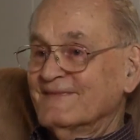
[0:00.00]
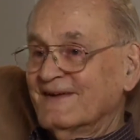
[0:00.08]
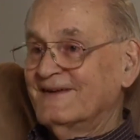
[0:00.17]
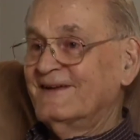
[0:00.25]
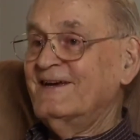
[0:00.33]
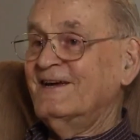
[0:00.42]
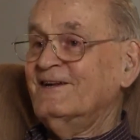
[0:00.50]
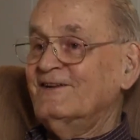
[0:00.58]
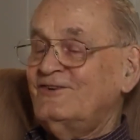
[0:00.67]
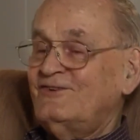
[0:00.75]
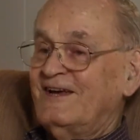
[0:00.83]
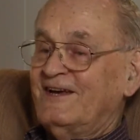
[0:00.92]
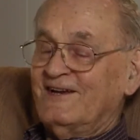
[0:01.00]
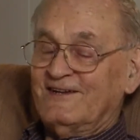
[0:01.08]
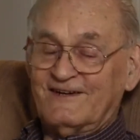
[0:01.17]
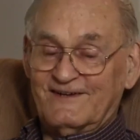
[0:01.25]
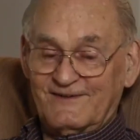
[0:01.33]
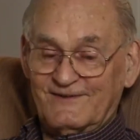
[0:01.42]
in the English Channel
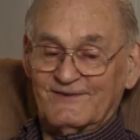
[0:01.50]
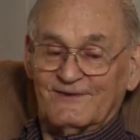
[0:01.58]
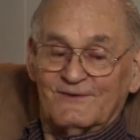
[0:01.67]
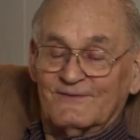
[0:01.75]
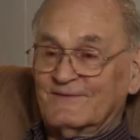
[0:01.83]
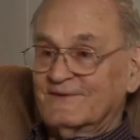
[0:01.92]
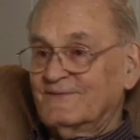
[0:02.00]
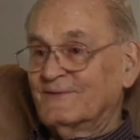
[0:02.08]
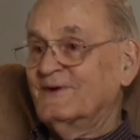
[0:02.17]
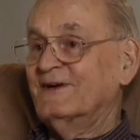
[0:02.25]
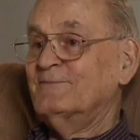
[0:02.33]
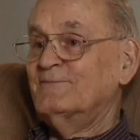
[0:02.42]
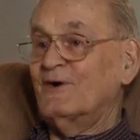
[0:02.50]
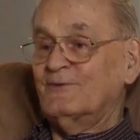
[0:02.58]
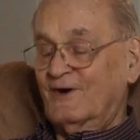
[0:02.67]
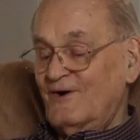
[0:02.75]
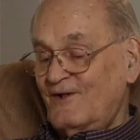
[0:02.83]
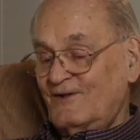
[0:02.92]
there. So
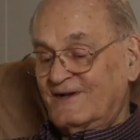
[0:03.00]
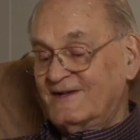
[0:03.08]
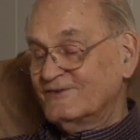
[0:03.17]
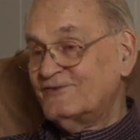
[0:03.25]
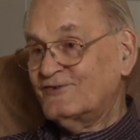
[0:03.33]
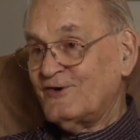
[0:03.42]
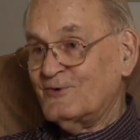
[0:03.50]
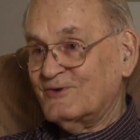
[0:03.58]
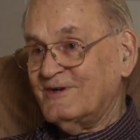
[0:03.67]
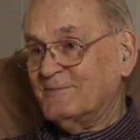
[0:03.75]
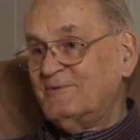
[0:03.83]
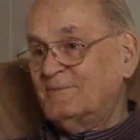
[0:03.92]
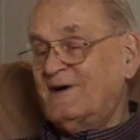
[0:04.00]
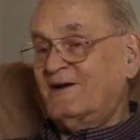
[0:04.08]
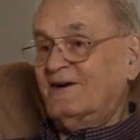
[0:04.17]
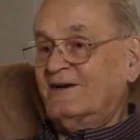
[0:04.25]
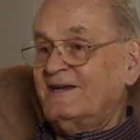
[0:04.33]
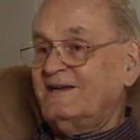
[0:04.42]
we're all got soaked up to about
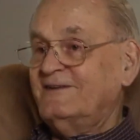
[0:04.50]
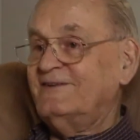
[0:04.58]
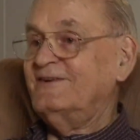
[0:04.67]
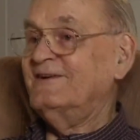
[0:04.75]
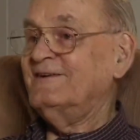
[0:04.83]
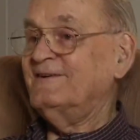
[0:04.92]
our knees,